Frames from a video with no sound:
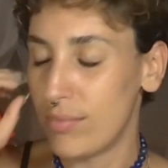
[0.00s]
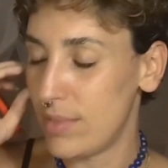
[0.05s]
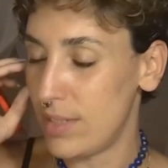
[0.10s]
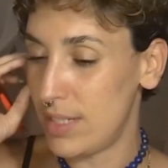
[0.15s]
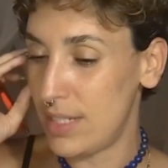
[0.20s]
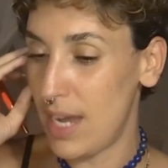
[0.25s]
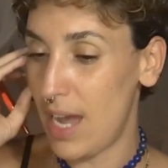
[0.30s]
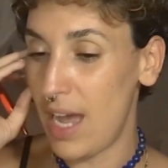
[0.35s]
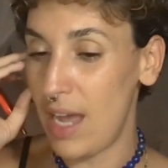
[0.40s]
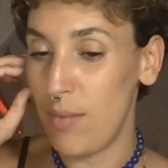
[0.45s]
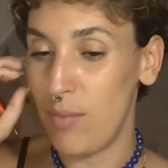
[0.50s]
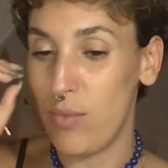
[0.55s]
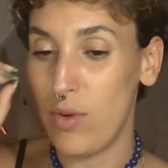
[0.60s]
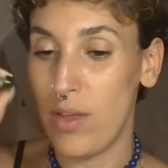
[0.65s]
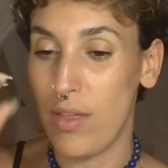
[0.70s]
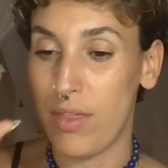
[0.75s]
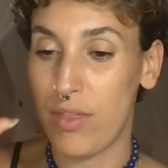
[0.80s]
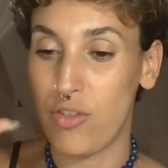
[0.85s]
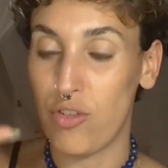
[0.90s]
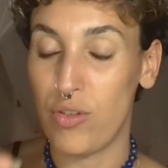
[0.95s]
time
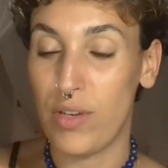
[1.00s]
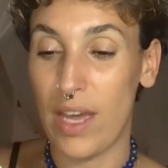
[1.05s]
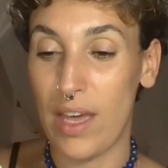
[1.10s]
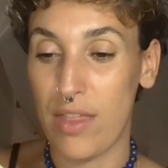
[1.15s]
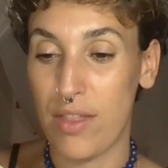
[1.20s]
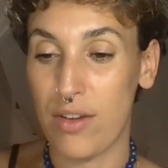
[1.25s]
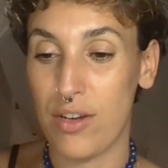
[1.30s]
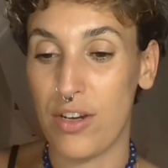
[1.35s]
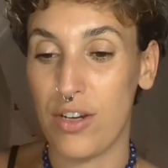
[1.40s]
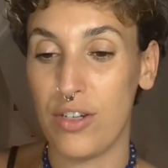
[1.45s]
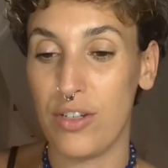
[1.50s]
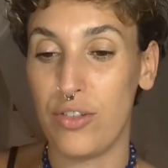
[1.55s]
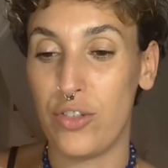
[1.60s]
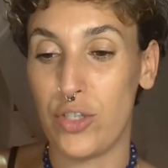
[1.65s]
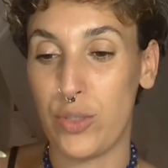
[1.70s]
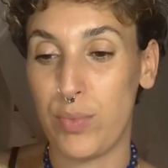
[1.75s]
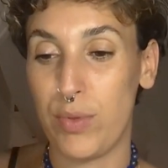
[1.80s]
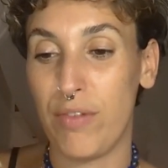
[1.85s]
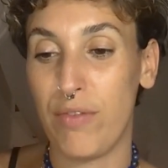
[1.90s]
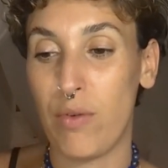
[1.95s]
with together
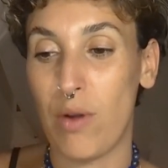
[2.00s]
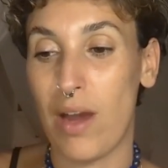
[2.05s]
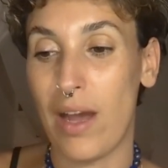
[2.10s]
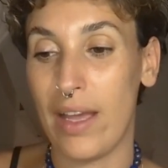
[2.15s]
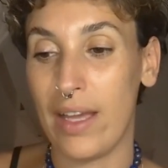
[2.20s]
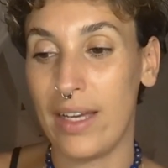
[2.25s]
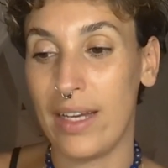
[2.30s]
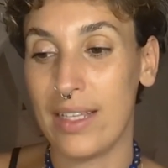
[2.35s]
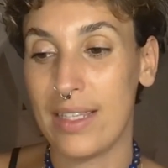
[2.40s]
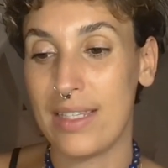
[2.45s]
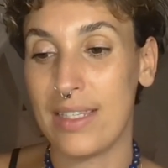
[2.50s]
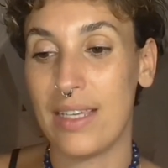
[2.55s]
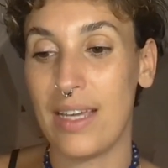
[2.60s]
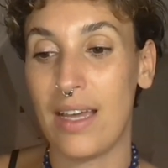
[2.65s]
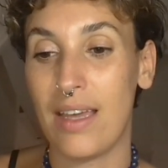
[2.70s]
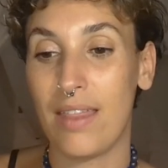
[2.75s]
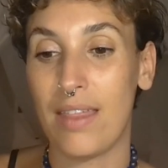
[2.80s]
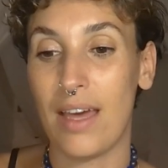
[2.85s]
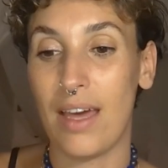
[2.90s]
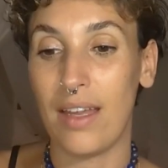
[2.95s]
just before I got
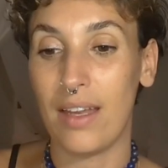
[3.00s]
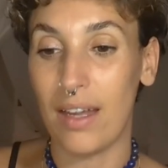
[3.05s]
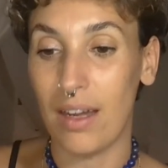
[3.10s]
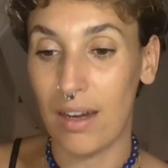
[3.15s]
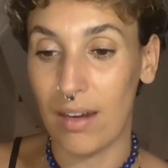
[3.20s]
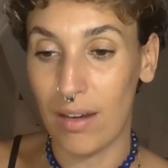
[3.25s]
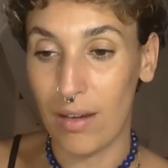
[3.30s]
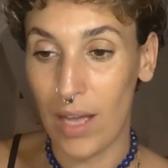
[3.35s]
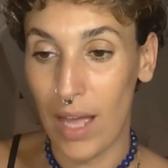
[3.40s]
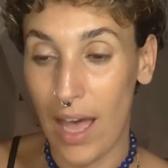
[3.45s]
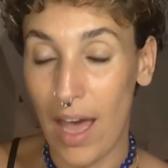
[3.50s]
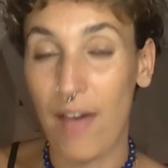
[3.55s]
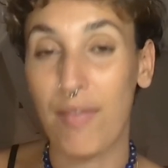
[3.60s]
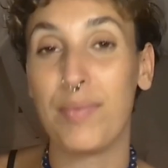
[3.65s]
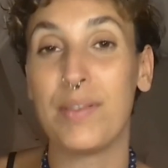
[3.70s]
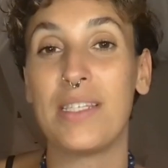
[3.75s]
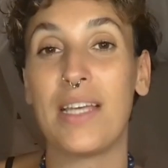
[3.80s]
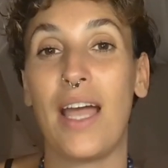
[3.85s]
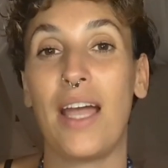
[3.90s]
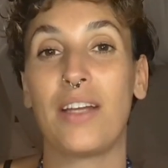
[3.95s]
sick that have
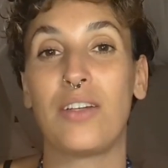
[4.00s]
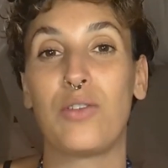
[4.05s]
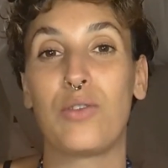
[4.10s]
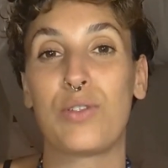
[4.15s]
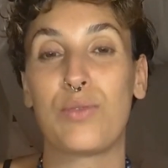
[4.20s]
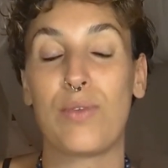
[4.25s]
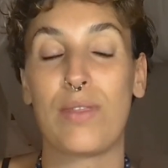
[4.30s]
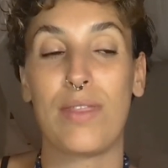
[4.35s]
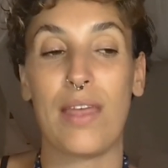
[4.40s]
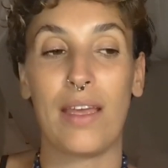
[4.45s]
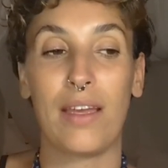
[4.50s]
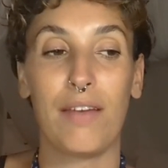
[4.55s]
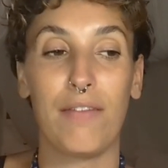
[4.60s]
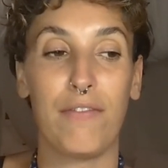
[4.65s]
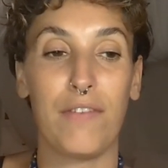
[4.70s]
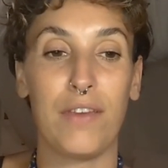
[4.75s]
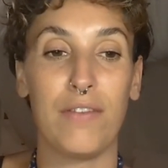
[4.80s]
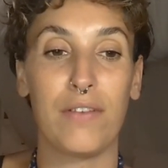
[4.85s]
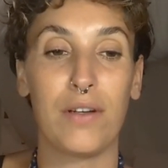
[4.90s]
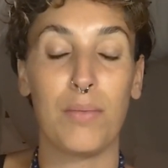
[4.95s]
been diagnosed with dengue
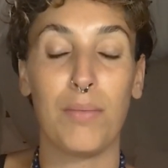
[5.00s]
fever,